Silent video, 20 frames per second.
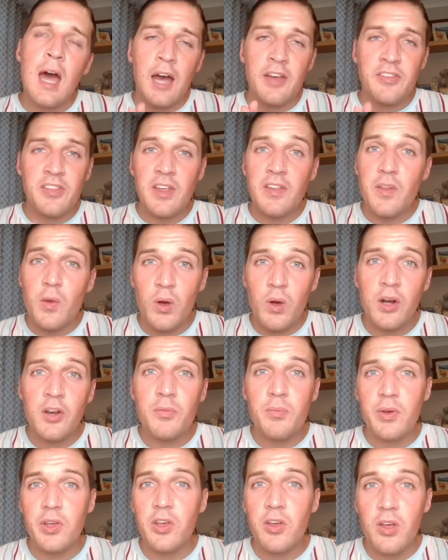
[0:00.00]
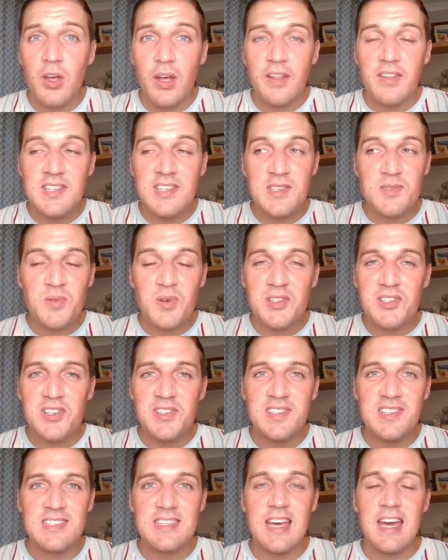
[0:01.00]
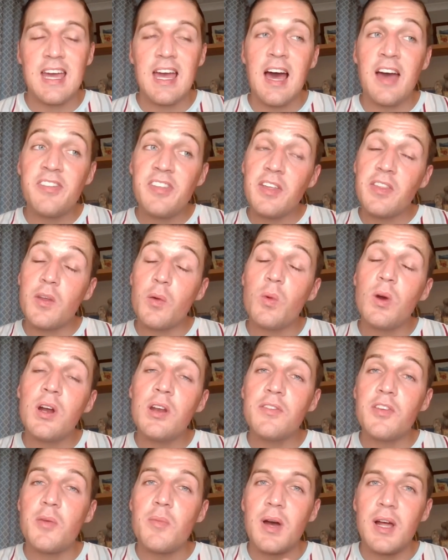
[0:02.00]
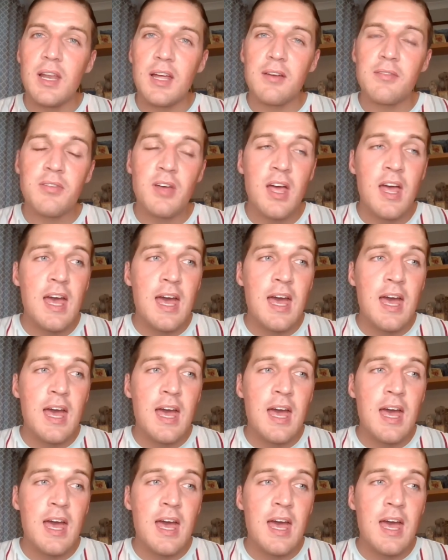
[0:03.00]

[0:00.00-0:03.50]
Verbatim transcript: I think the world of me." This is what she used to say: "I think the world of you, my love,